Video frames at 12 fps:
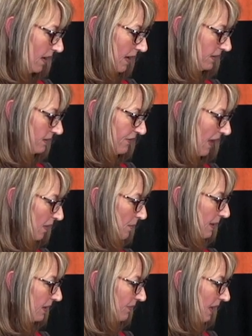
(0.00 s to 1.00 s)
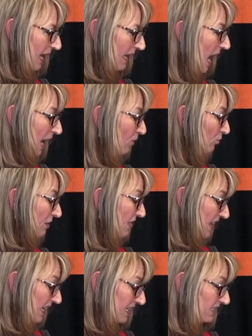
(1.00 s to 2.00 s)
a development and I don't
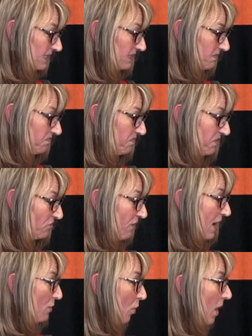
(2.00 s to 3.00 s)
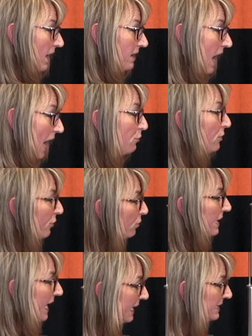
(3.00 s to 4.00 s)
think it's the right one, I will
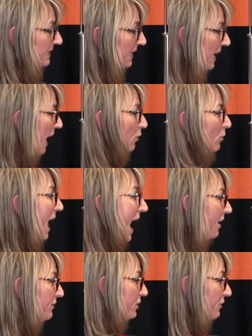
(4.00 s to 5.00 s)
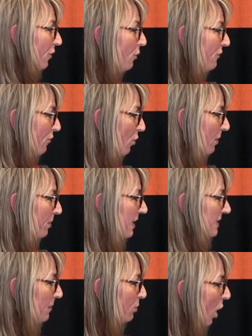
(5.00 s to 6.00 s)
vote against it. I don't have to vote for it
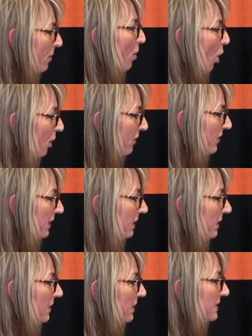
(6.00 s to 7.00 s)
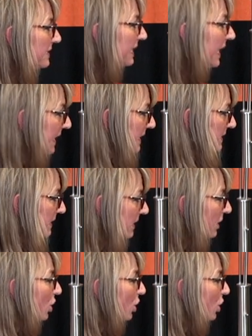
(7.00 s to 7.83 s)
because I'm not part of a slate